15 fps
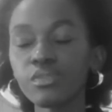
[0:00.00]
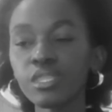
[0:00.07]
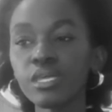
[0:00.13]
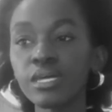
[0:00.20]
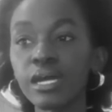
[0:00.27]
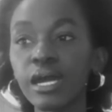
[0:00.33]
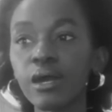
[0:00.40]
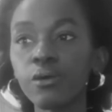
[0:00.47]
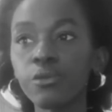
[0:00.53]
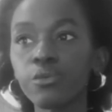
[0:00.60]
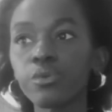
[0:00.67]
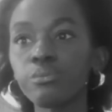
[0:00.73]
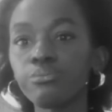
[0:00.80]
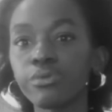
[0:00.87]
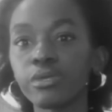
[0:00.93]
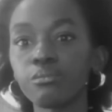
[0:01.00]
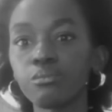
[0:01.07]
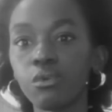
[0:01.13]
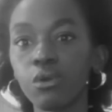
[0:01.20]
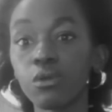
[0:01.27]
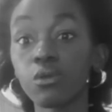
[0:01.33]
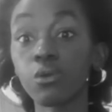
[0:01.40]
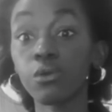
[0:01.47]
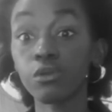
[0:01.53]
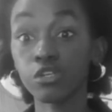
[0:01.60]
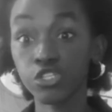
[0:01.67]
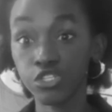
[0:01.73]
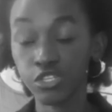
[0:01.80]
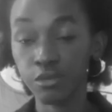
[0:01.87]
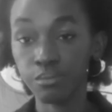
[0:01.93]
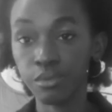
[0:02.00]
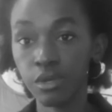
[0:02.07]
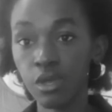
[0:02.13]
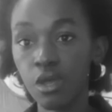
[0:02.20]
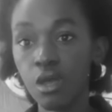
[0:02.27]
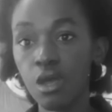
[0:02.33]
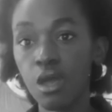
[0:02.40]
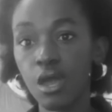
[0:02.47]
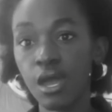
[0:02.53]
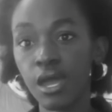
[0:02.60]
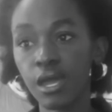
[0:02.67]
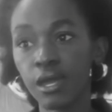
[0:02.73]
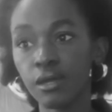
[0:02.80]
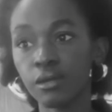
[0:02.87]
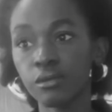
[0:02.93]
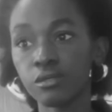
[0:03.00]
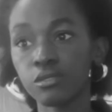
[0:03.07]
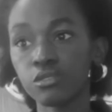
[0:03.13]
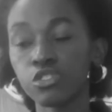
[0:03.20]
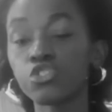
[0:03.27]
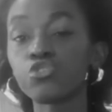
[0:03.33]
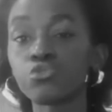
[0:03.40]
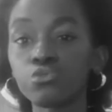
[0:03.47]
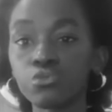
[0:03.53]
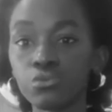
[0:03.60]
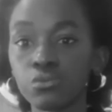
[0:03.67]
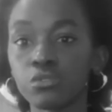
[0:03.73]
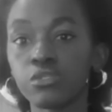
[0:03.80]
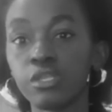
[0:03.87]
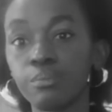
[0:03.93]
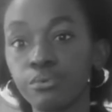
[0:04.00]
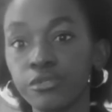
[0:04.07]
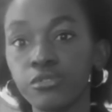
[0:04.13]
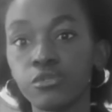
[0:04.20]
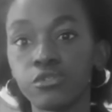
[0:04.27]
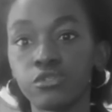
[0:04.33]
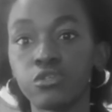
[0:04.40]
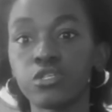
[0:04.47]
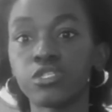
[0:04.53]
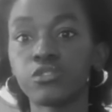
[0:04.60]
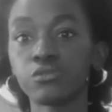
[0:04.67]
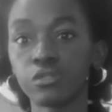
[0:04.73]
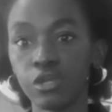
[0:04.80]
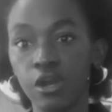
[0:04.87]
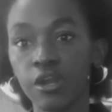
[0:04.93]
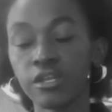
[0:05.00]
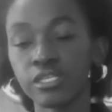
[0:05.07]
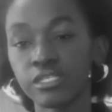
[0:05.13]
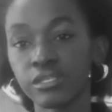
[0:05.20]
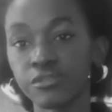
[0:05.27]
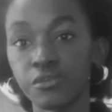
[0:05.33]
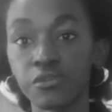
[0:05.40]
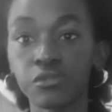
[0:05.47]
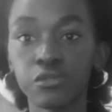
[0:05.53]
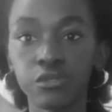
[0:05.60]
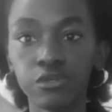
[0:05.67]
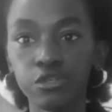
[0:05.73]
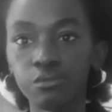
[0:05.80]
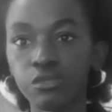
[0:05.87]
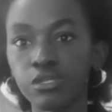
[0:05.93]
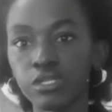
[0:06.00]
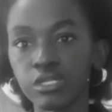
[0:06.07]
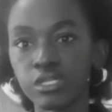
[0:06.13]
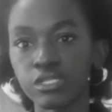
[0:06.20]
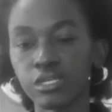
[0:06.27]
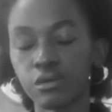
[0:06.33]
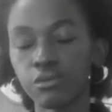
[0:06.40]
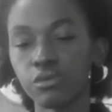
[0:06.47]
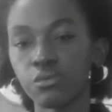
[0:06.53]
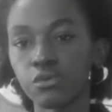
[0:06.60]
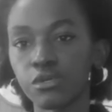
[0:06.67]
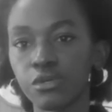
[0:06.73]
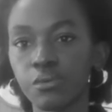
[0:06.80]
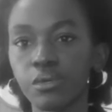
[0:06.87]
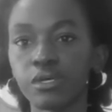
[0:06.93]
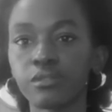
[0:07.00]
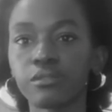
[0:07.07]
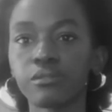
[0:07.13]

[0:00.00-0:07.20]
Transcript: how do we bring more ownership to the producers, to the artisans, or to the communities that we work with.